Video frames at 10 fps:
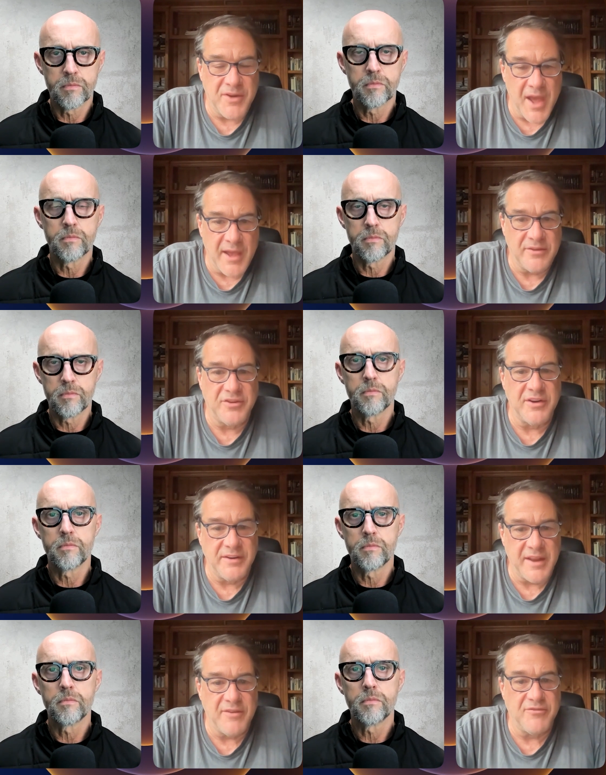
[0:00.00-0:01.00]
Speaker 1: niagen a
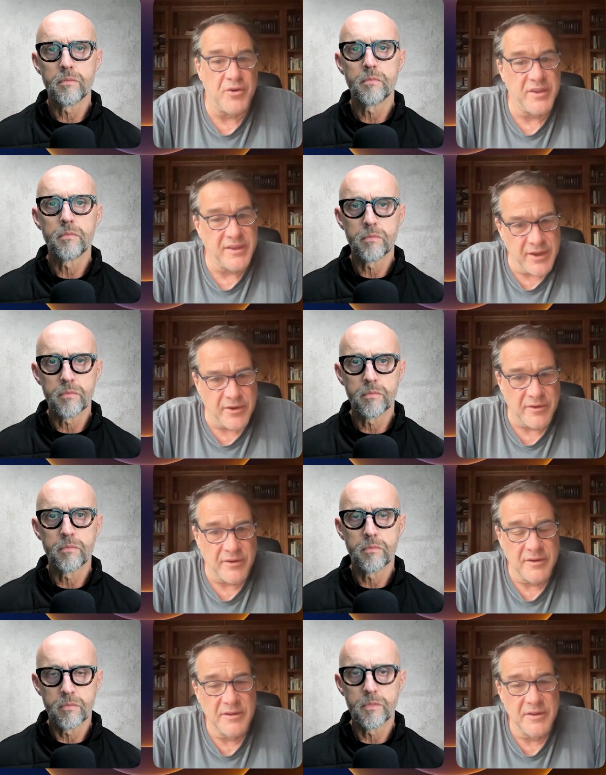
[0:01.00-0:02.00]
day for a year
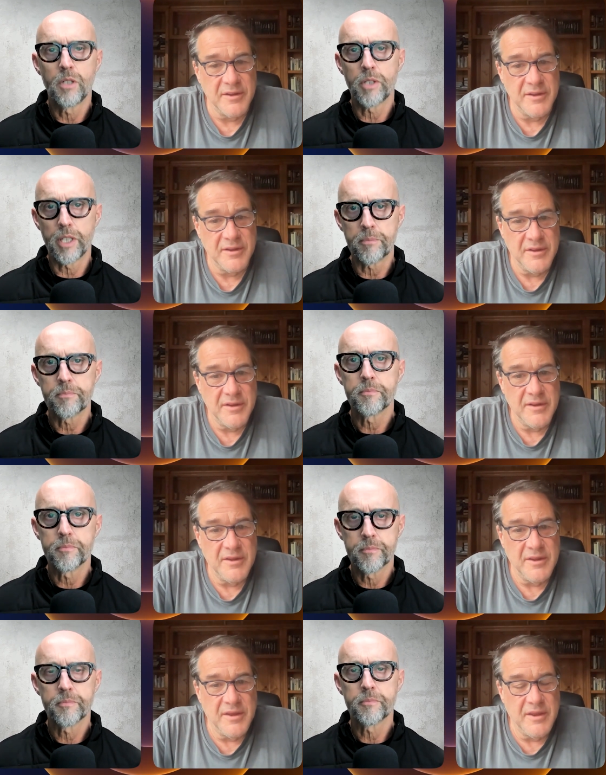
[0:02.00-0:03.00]
okay
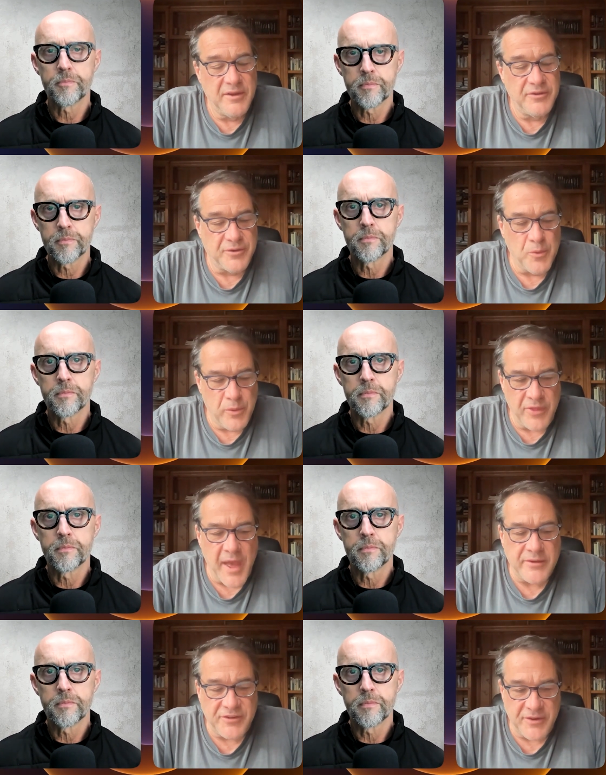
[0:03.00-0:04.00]
so
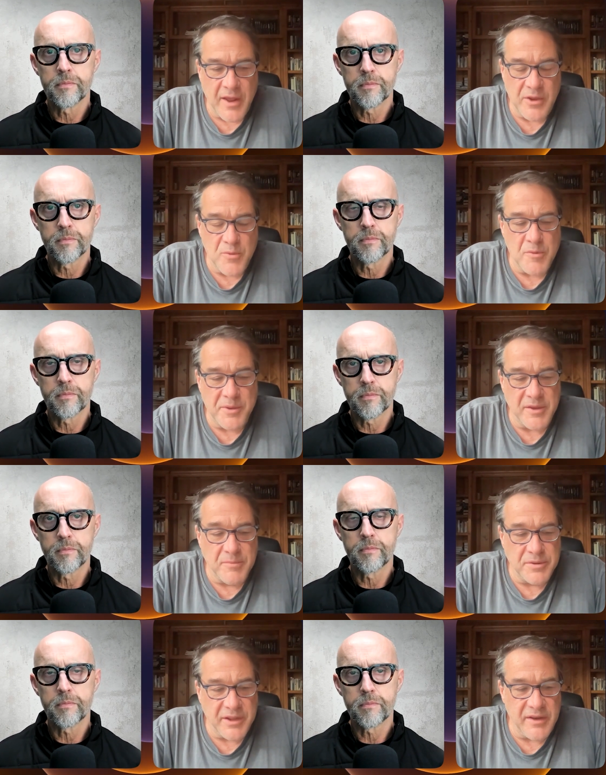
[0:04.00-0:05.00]
that study will be
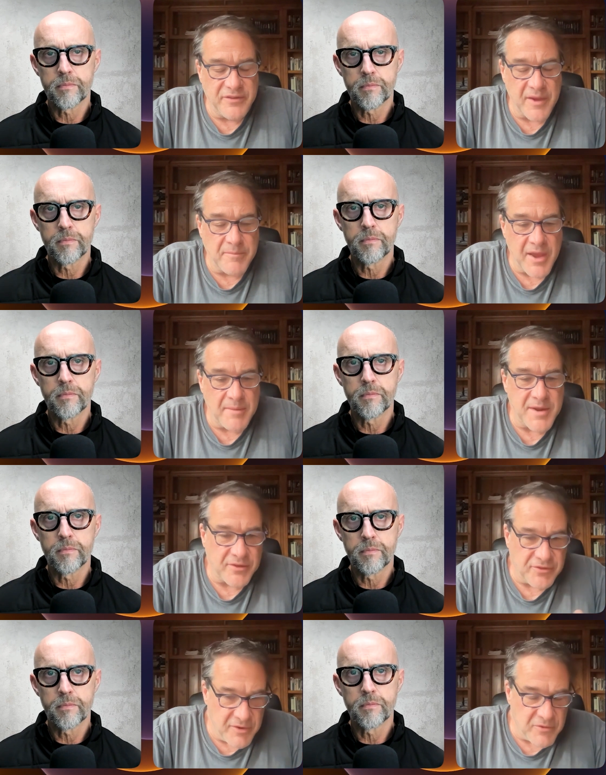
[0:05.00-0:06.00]
completed sometime
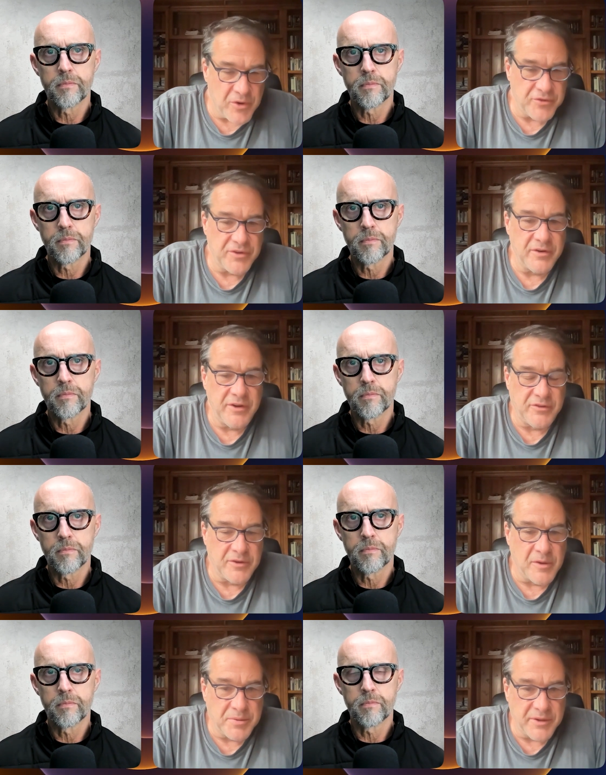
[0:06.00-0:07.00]
next year of course it's a
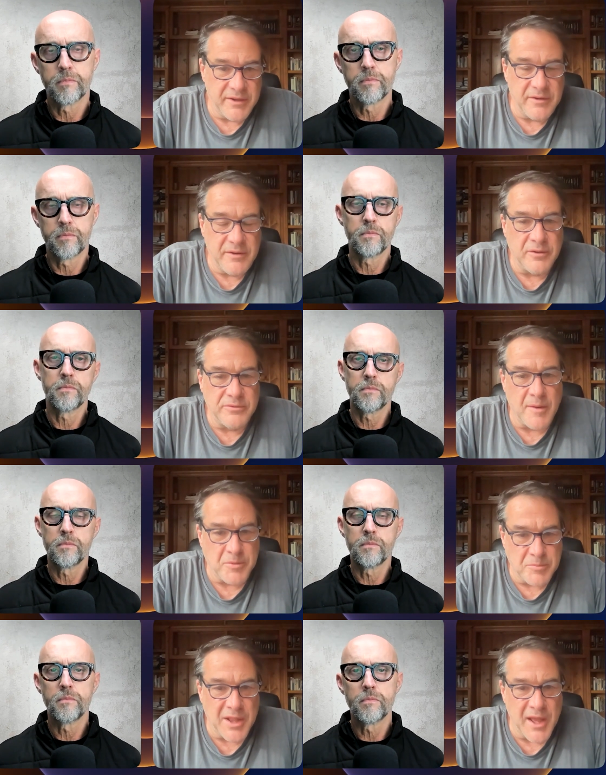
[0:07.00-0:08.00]
complete you know
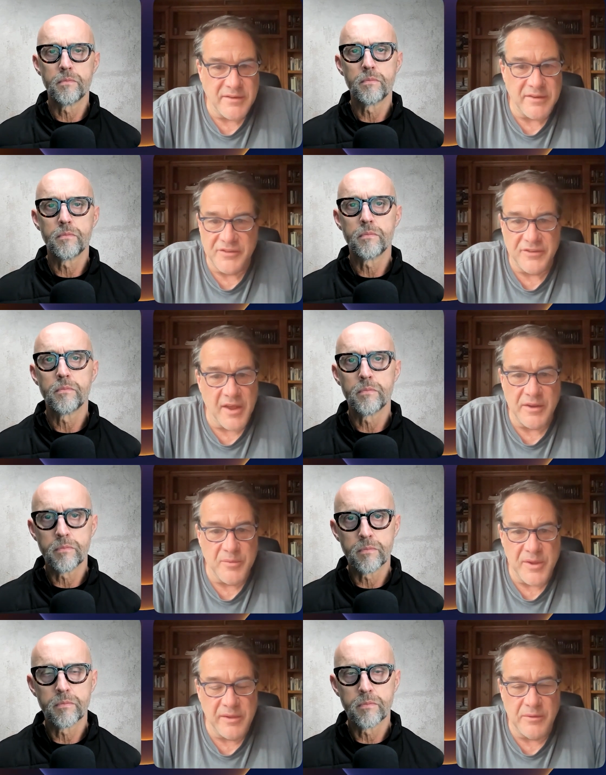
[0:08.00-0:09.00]
double blinded study
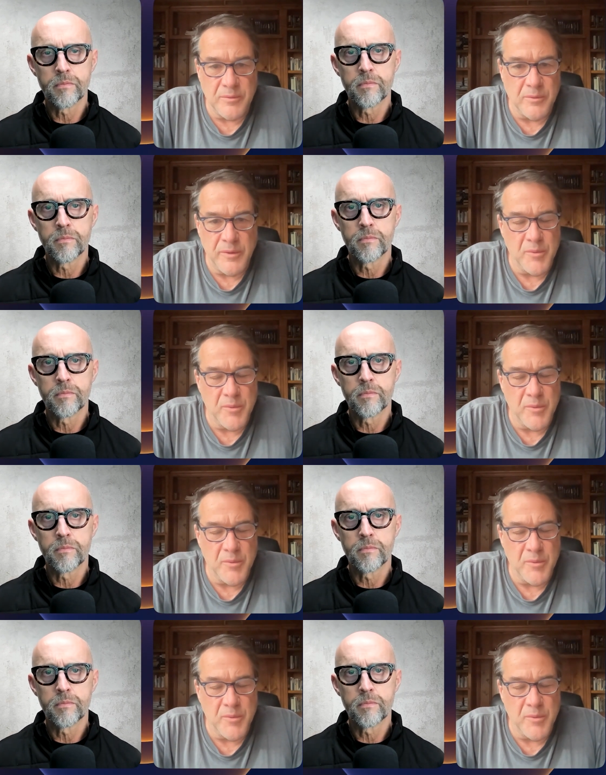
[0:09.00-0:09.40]
we we